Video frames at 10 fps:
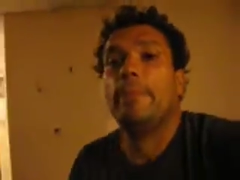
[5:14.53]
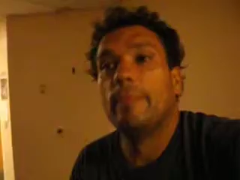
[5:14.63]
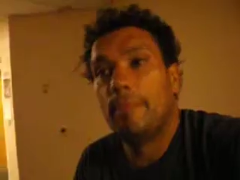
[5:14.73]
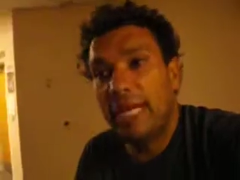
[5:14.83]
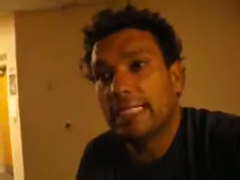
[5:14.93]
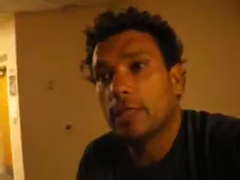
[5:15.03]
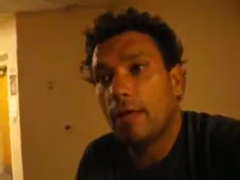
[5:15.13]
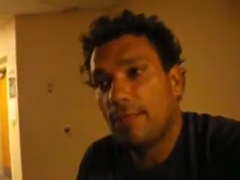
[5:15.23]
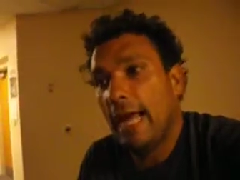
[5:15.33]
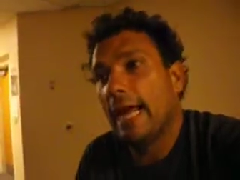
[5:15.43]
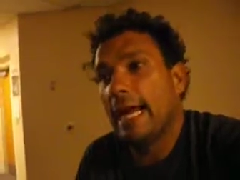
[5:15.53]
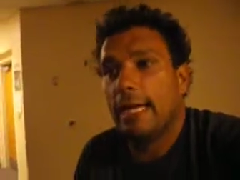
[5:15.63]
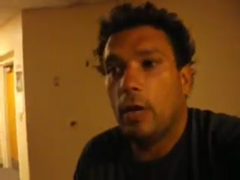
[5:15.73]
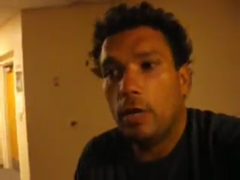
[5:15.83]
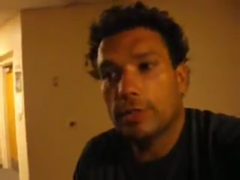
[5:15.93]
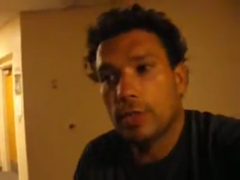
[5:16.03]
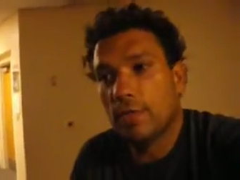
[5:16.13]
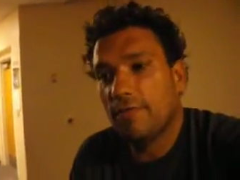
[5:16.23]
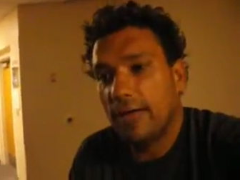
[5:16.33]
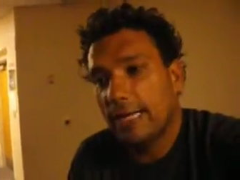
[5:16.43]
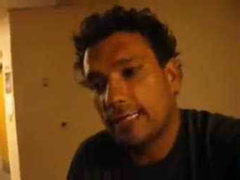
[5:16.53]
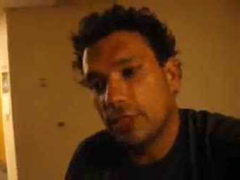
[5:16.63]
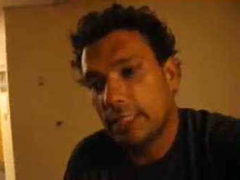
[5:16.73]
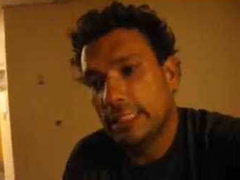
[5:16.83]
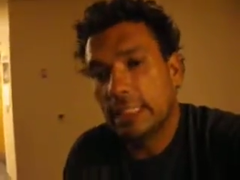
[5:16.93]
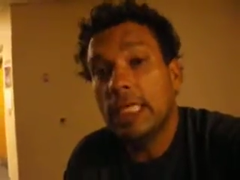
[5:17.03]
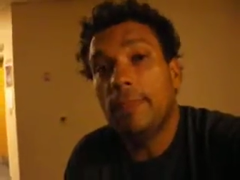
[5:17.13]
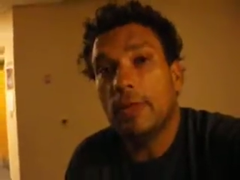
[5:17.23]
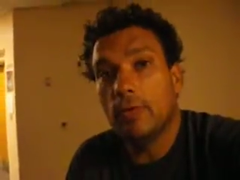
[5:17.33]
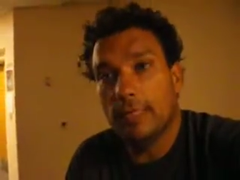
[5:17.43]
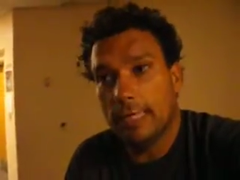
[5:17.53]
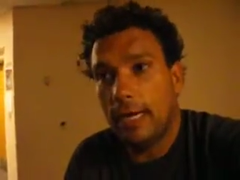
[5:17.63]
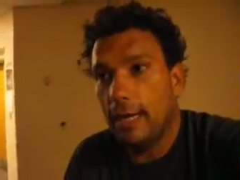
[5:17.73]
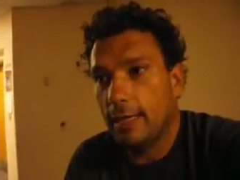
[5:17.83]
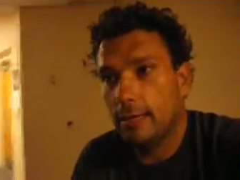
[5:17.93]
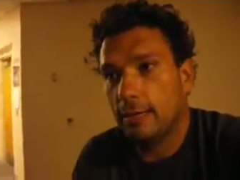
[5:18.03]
based on that, and also the fact that she's sleeping with the guy,